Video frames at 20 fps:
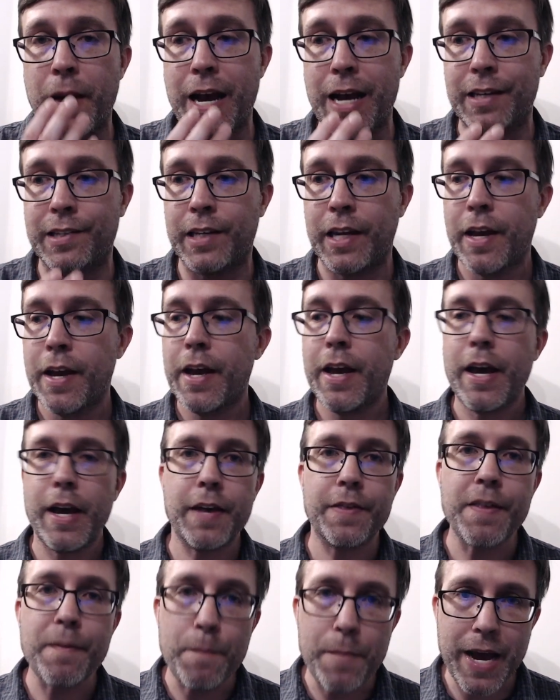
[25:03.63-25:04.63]
masks.
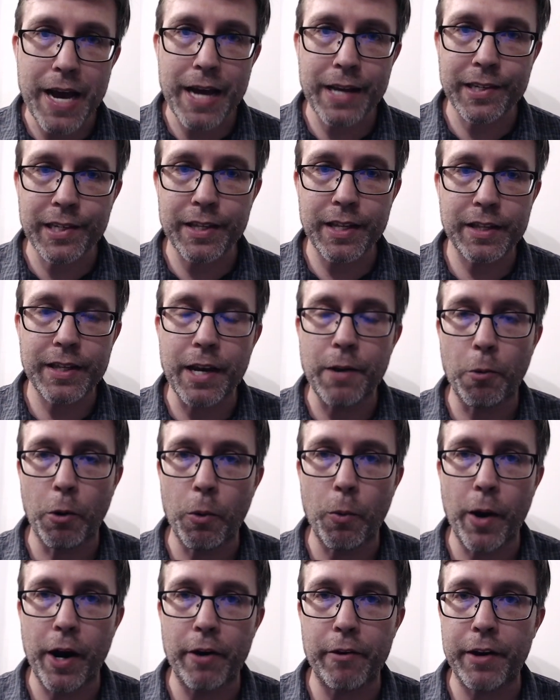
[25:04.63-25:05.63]
And the masks that they
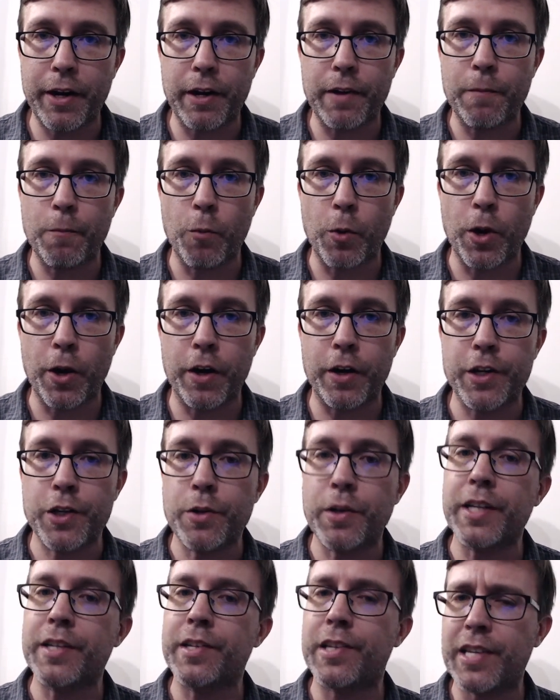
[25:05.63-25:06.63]
were wearing were,
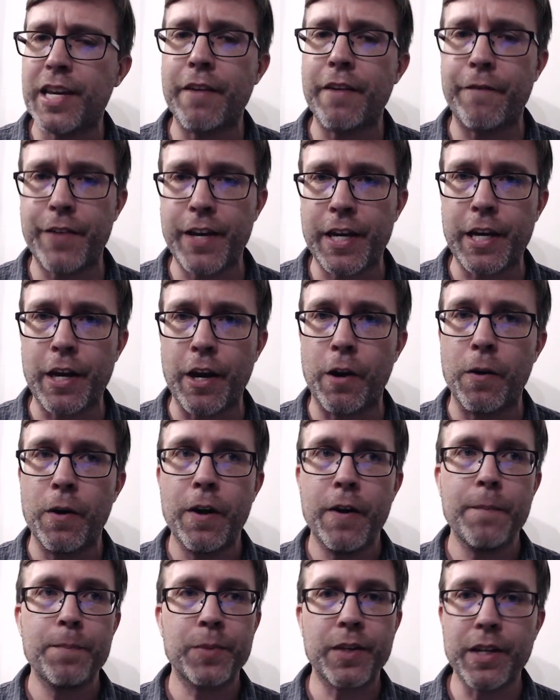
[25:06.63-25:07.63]
you can see a video
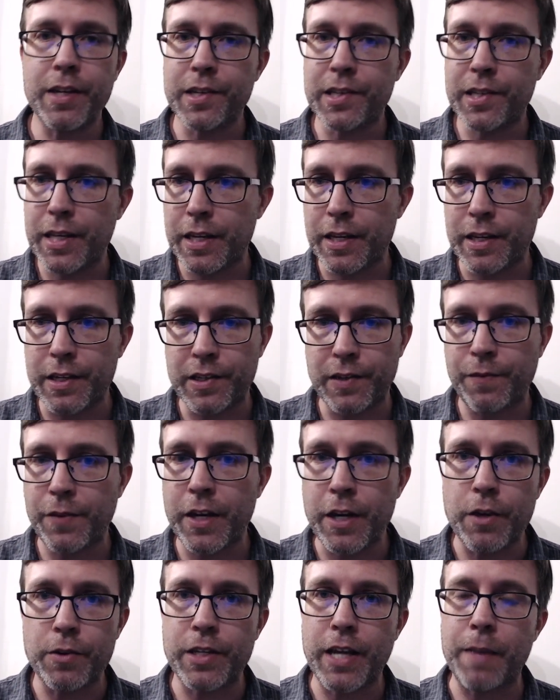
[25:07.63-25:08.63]
because he's
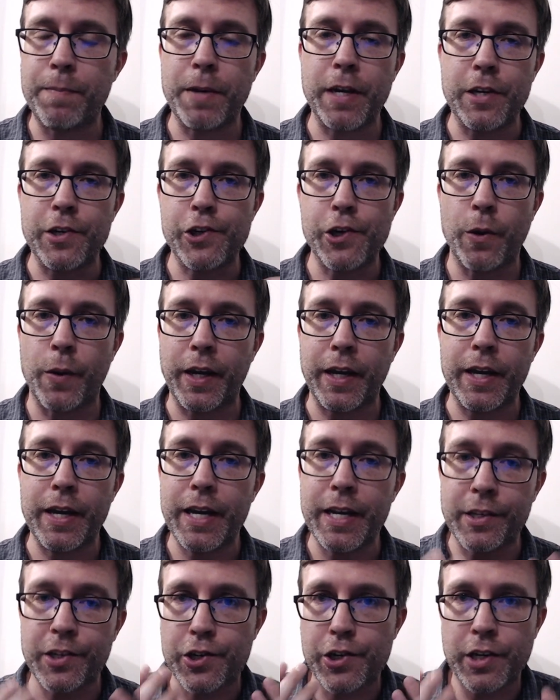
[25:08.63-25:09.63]
videotaping and showing it.
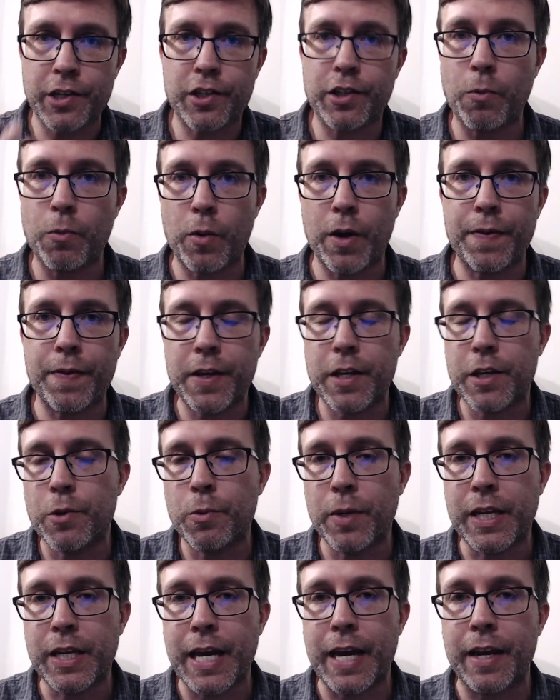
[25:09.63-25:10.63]
It's just the one that
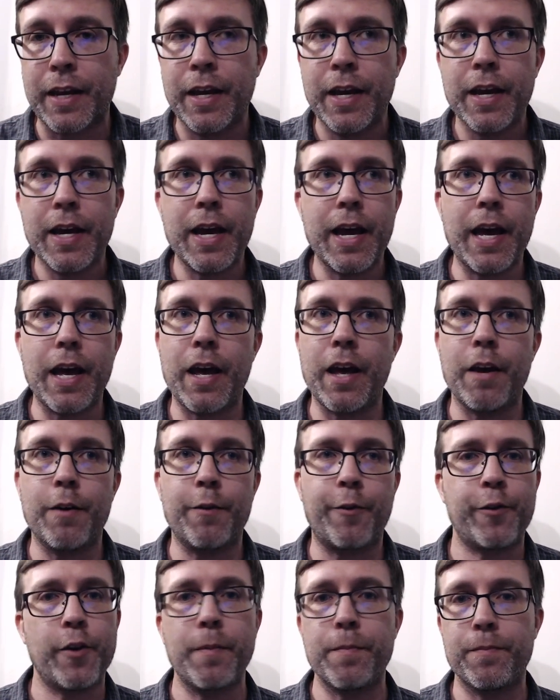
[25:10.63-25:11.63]
you would get uh,
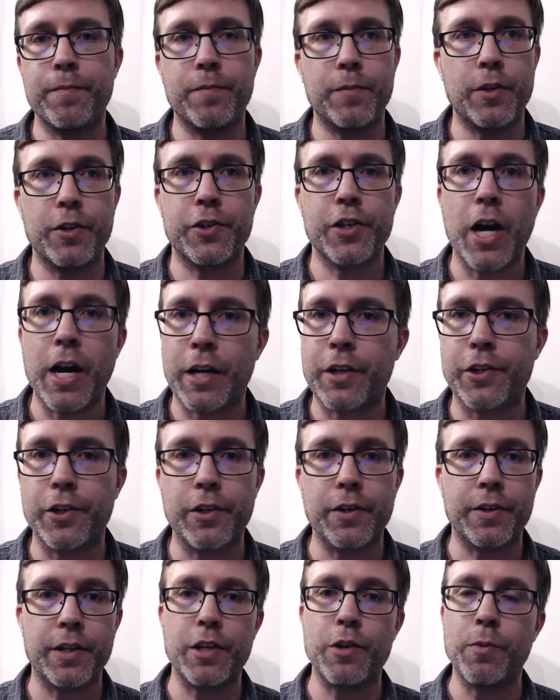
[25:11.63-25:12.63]
from your
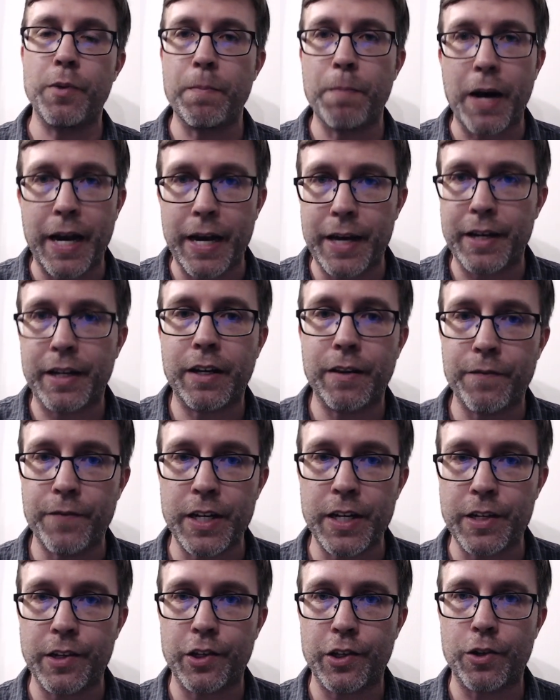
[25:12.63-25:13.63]
doctor that you would buy at a
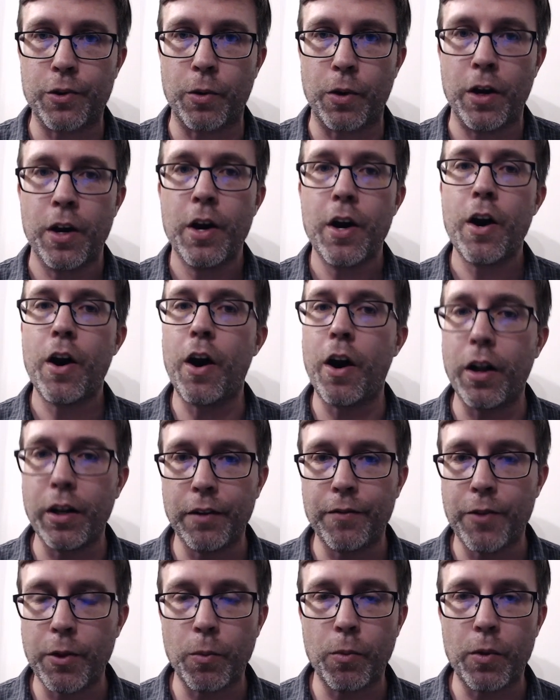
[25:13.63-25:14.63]
convenience store,
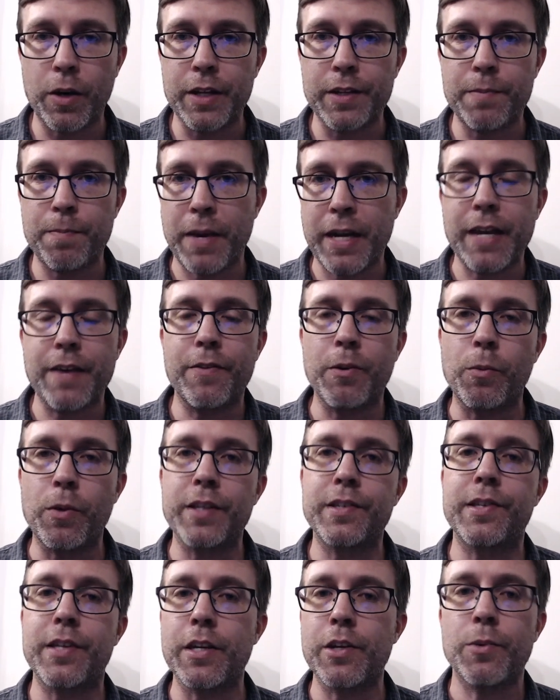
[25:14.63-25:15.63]
all of the one, many of the
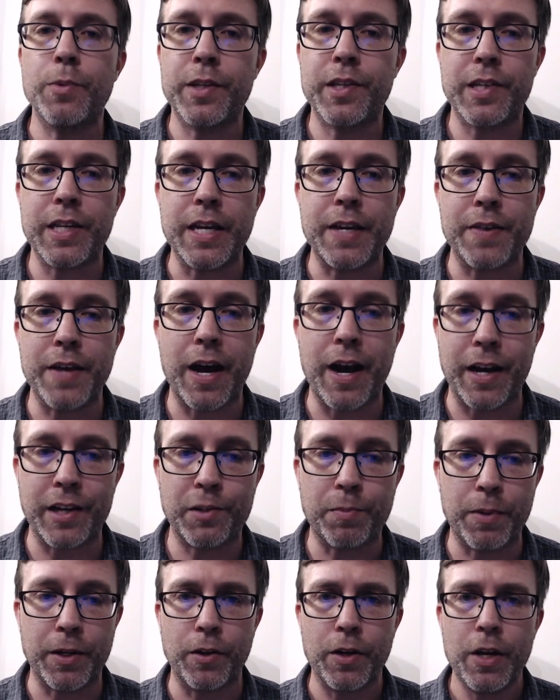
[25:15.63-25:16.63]
ones that you would see in the
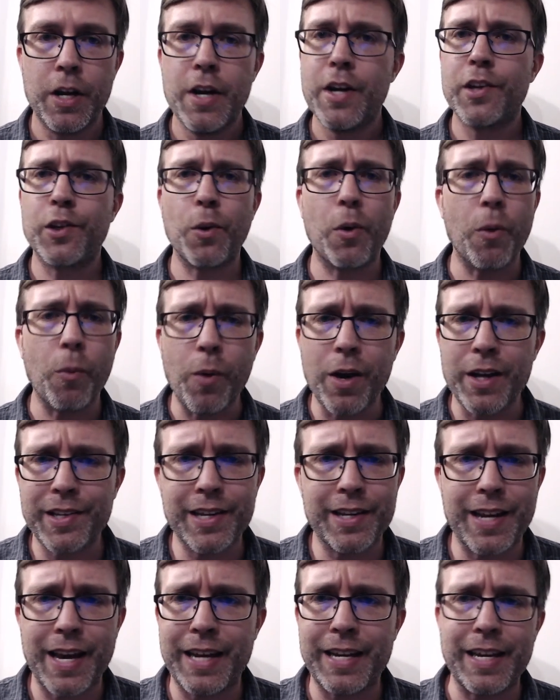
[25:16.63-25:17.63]
hospital. So it
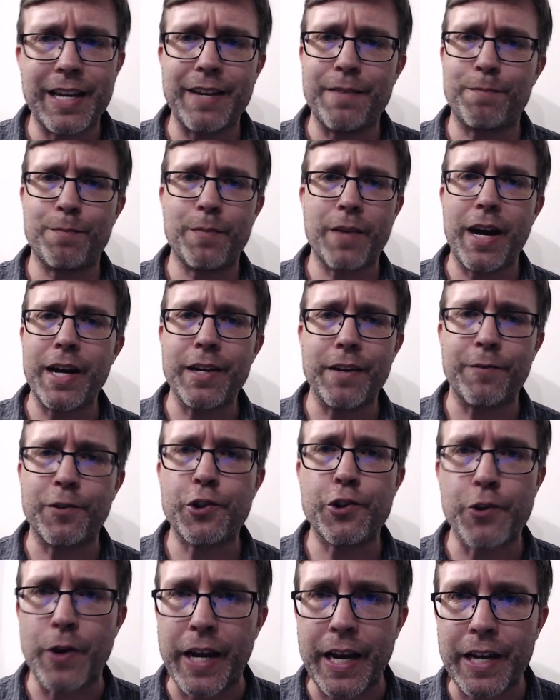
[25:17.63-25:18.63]
wasn't any kind of
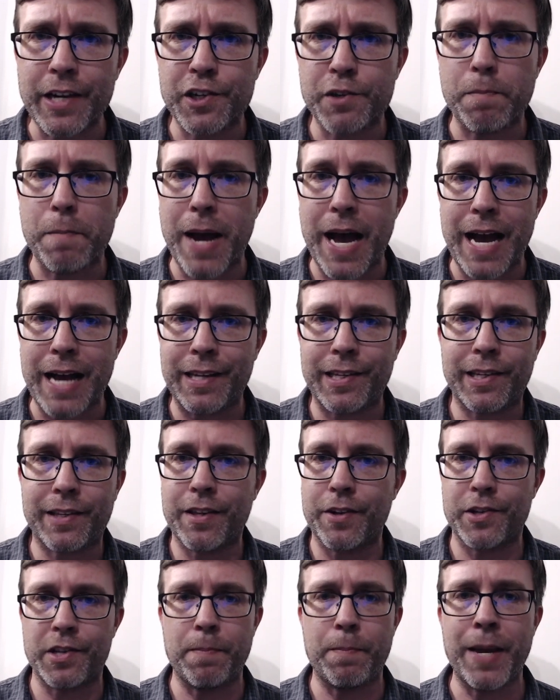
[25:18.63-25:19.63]
strange mask.
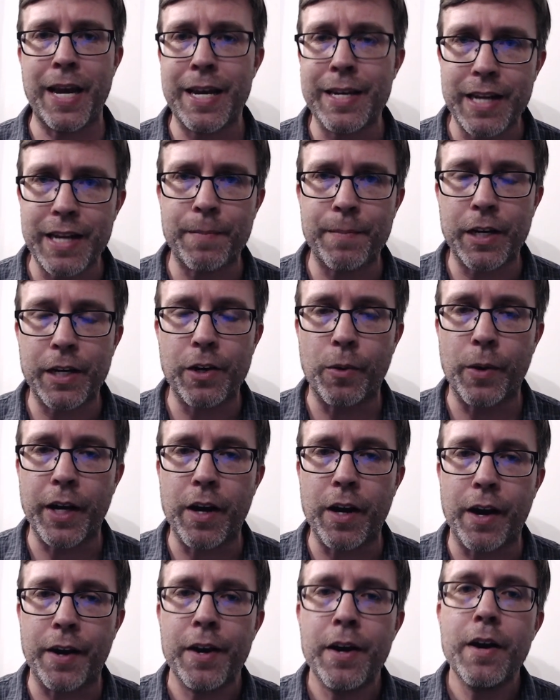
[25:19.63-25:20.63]
There's a pandemic
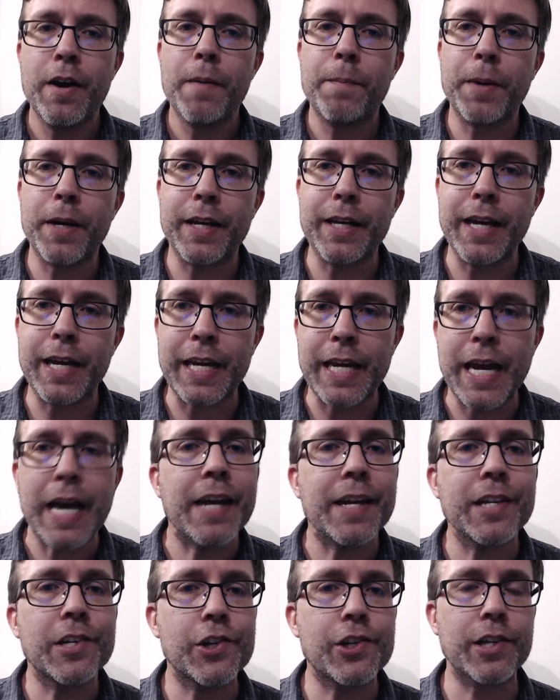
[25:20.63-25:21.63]
going on, but
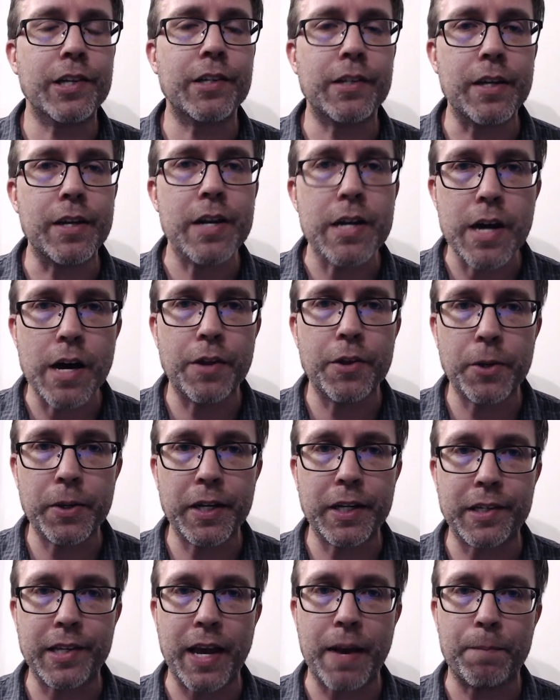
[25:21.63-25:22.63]
again, it's just another
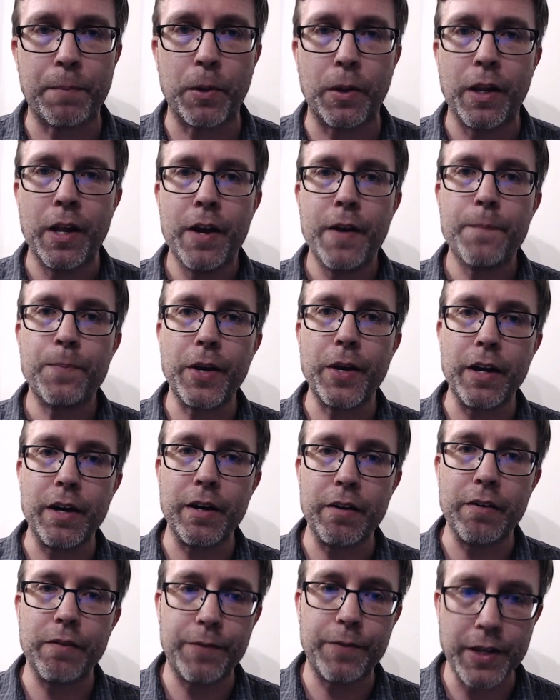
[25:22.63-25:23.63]
example
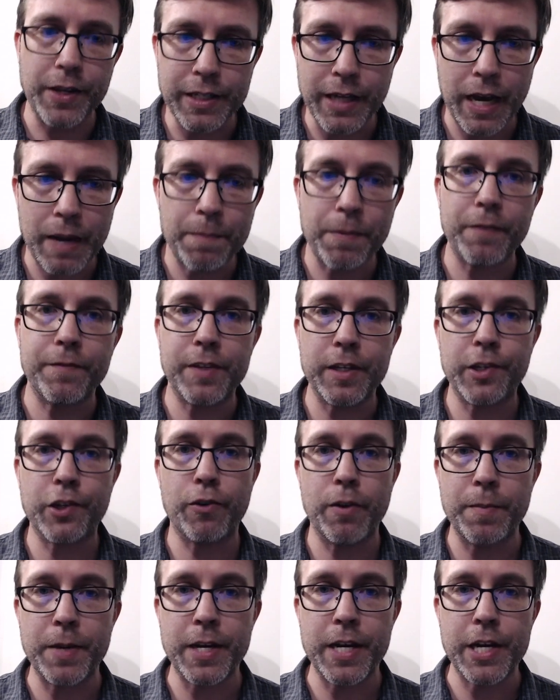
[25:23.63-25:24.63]
of the type of
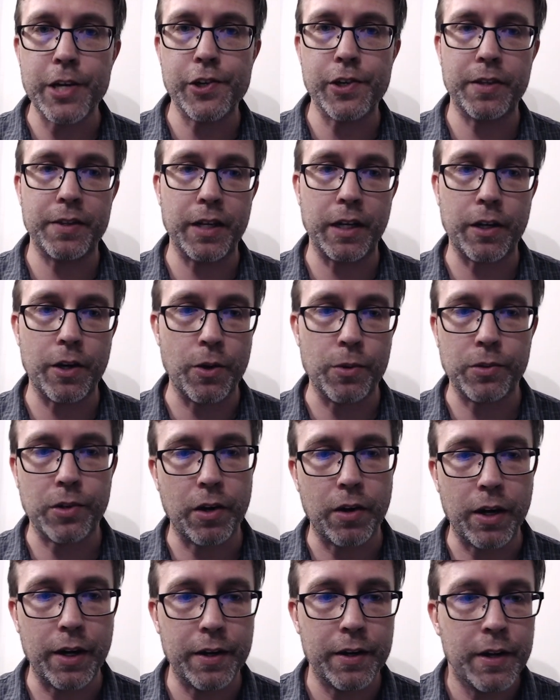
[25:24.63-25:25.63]
discrimination that goes
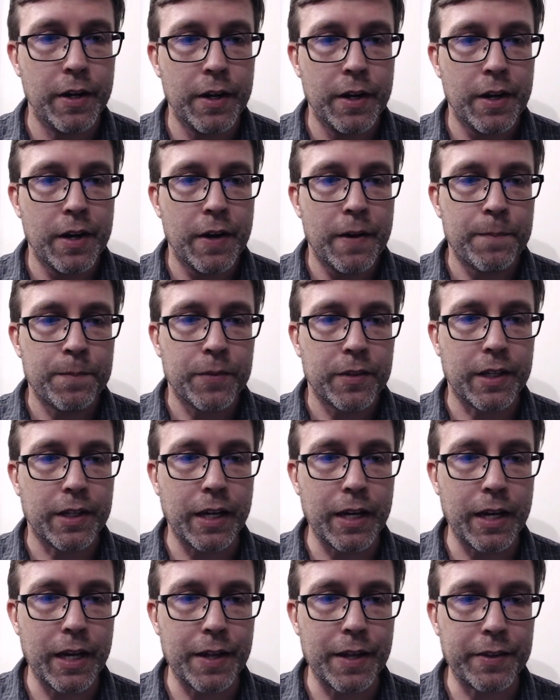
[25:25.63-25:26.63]
on.
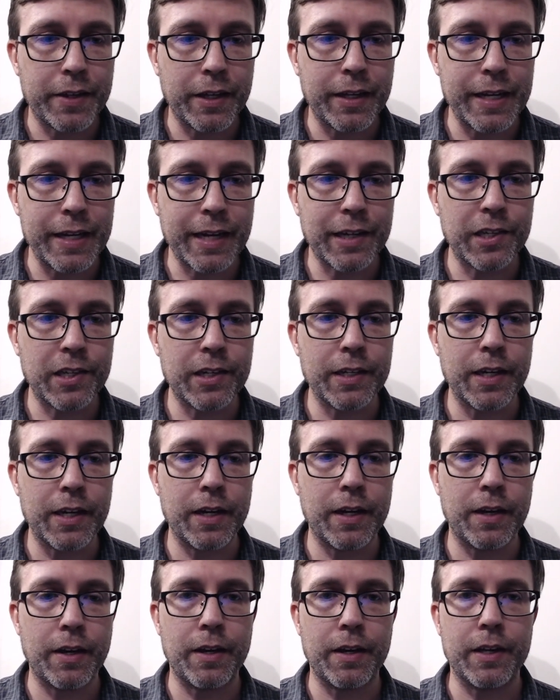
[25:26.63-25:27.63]
The, the next
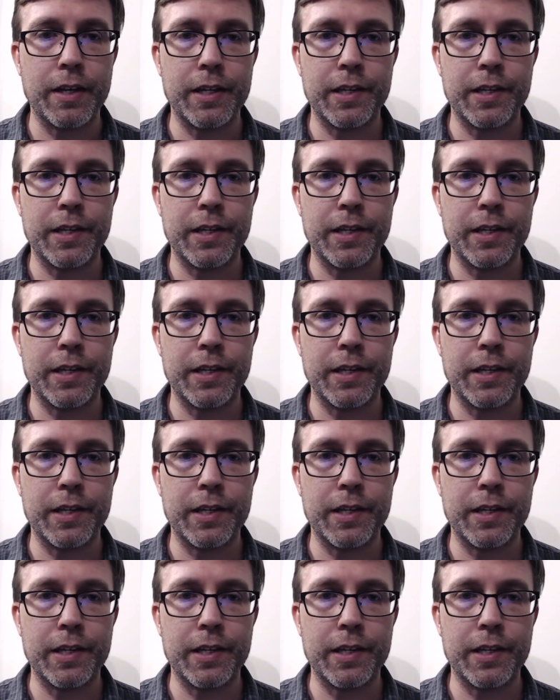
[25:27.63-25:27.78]
uh,